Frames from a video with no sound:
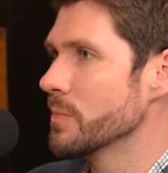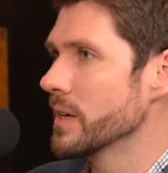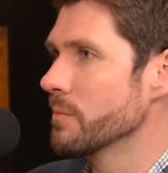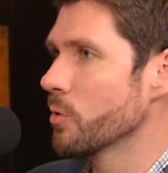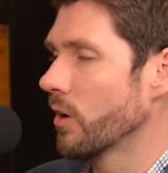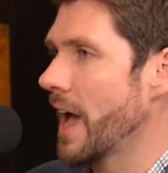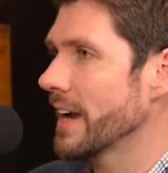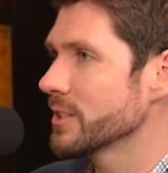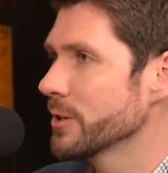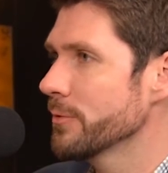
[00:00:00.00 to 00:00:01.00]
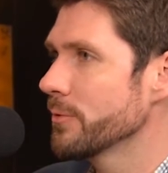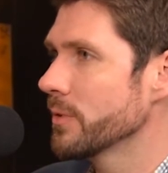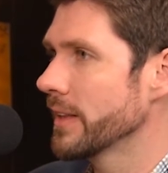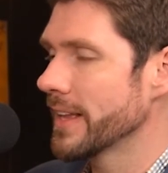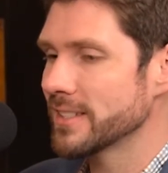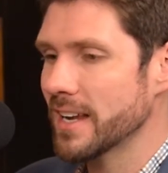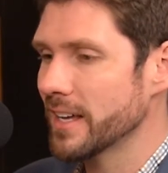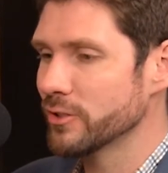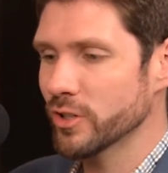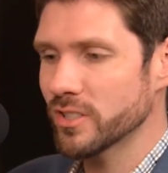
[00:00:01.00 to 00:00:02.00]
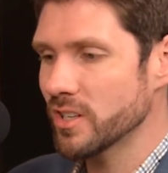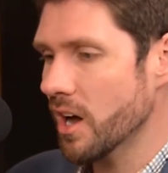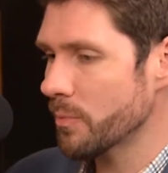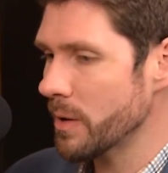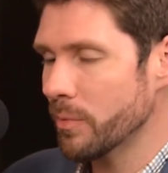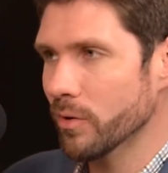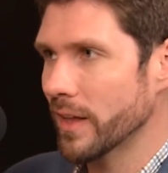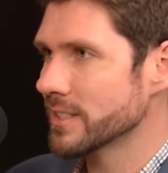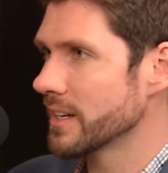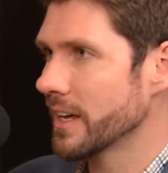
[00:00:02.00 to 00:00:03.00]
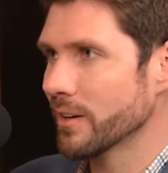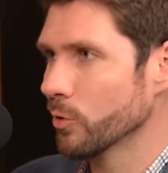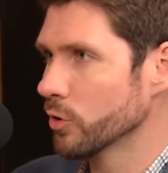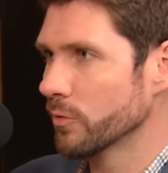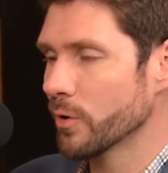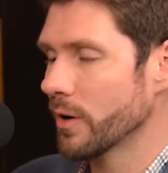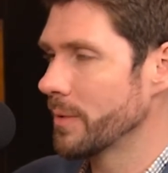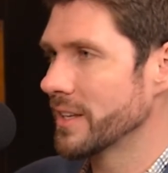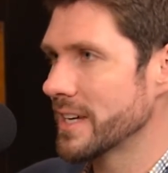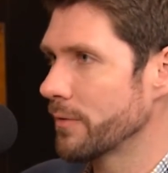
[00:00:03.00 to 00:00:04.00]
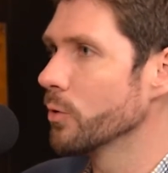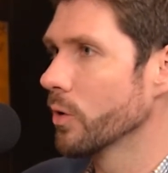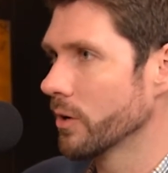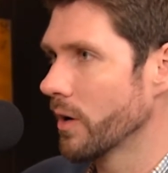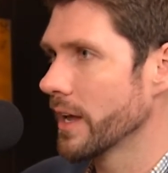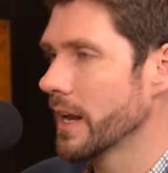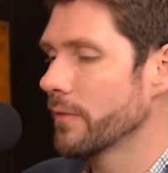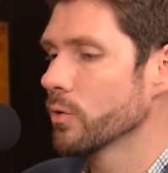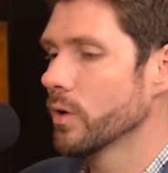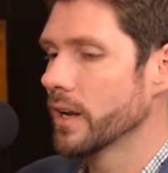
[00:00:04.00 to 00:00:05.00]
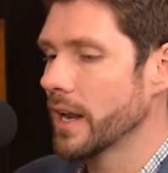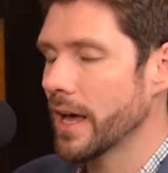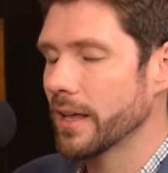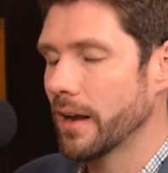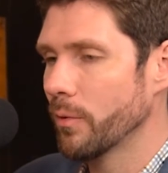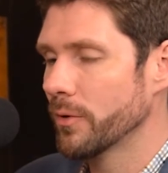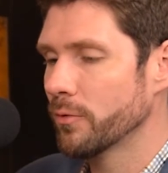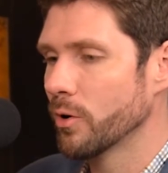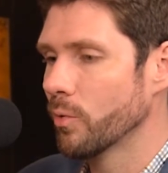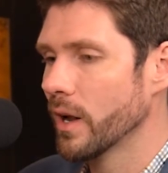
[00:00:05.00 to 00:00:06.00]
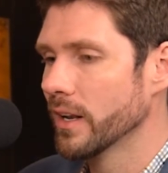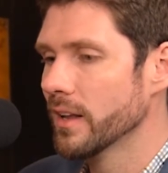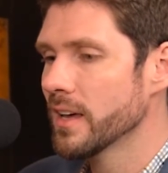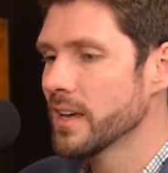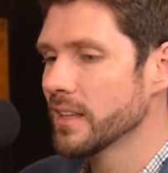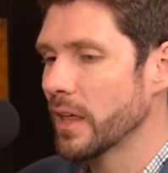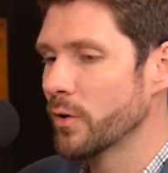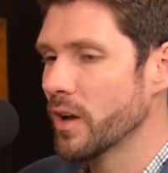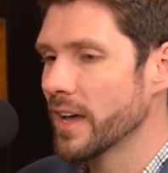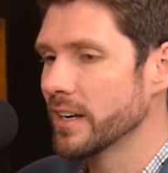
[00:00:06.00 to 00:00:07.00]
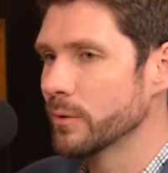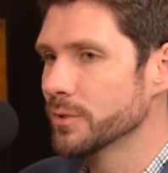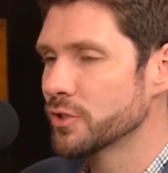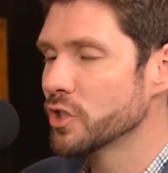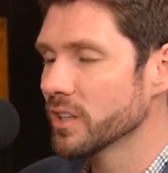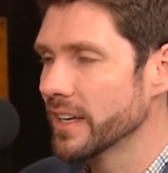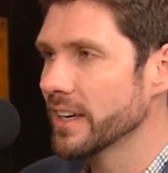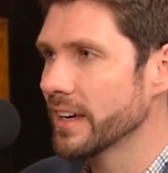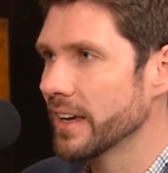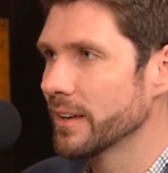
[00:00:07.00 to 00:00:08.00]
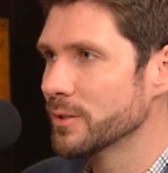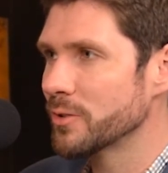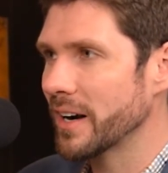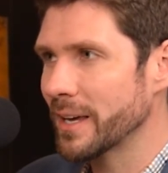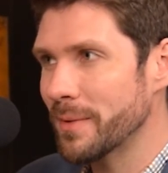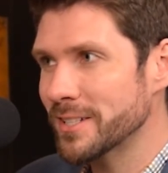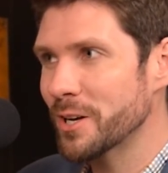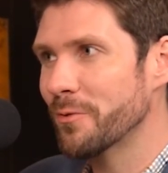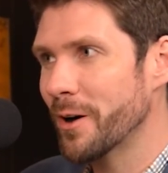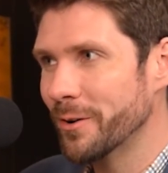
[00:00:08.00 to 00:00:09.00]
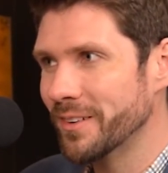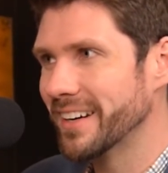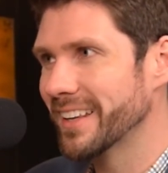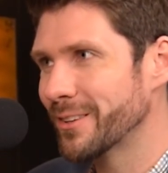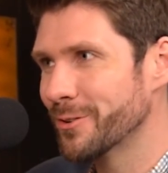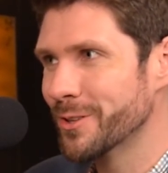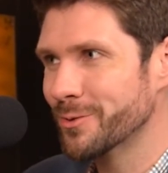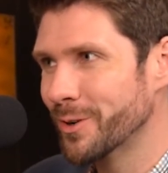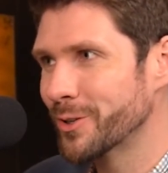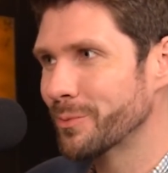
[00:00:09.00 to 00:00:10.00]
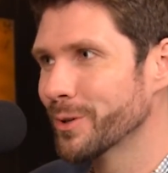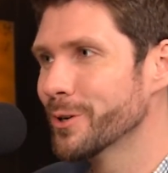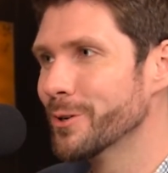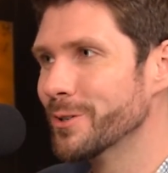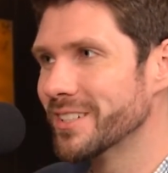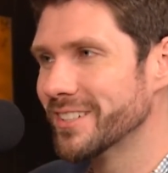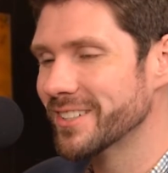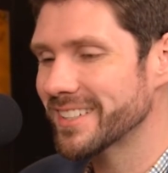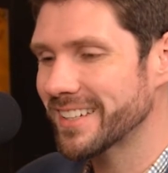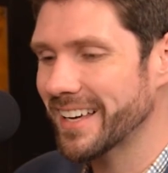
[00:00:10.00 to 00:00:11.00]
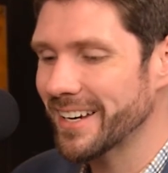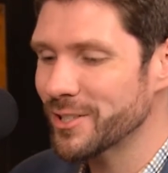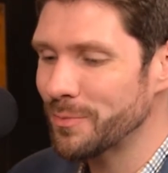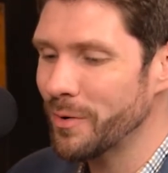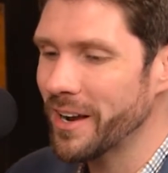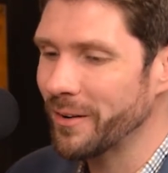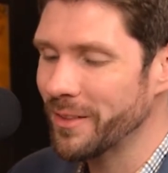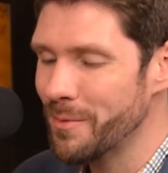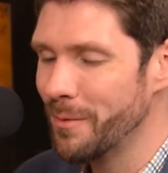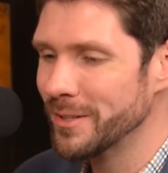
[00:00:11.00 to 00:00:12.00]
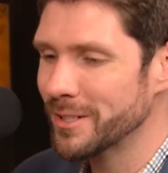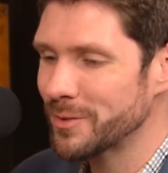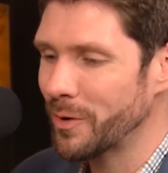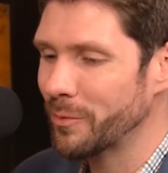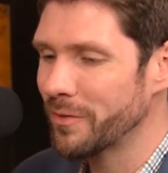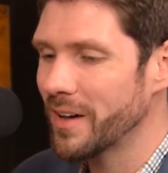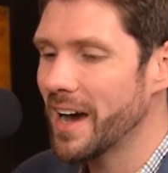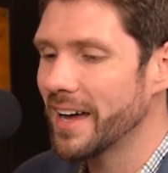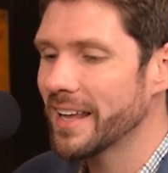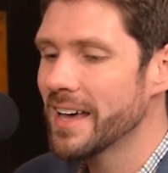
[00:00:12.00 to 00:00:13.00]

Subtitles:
be more active. And that's not just young people. That's not older folk. I mean, it's everyone, right? Everyone. And I went for a run the other night and it was chilly. I was trying to get myself out and get through this winter blues and just catch spring, the moments of spring we've got.